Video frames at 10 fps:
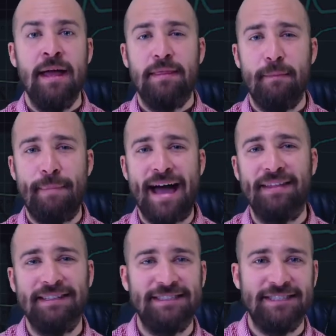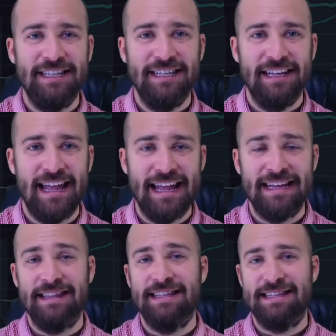the balance sheet,
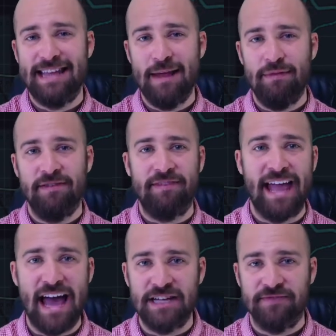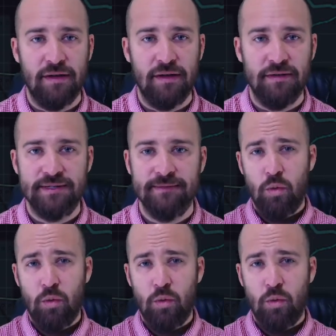and the statement of cash flows.